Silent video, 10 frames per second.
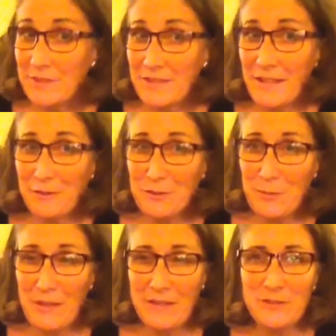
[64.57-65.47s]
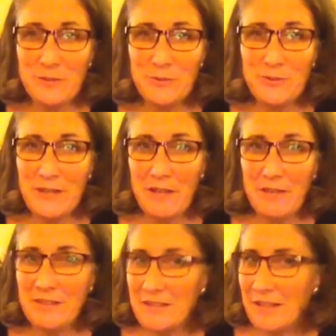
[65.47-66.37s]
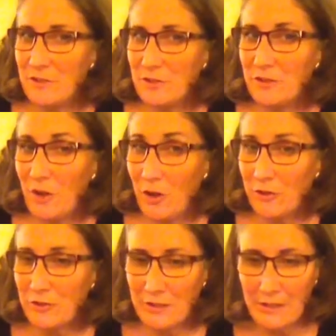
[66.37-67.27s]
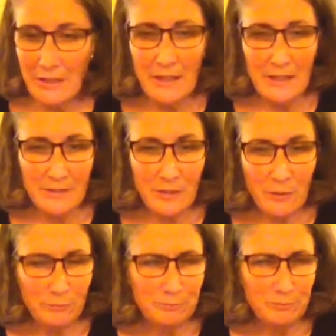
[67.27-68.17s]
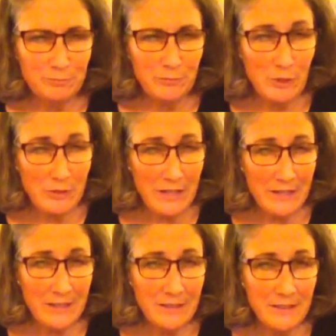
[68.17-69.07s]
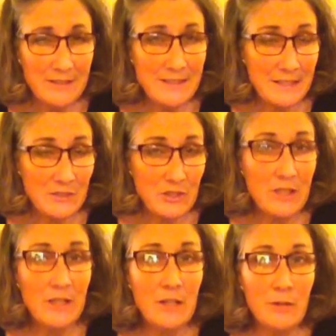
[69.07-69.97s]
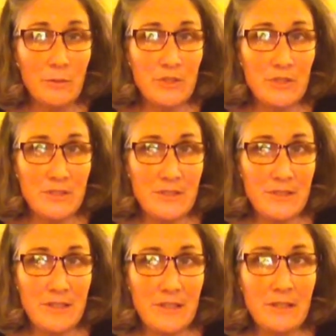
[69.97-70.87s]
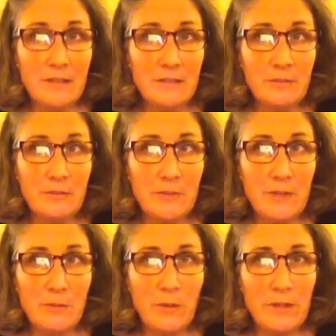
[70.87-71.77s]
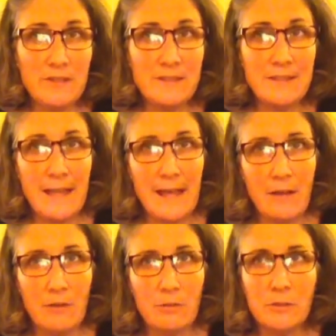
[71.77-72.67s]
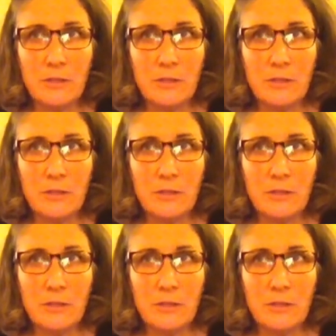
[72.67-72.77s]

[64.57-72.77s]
sacred space to Southeast Asian art. So, located in Sanchi, which is a city in what is now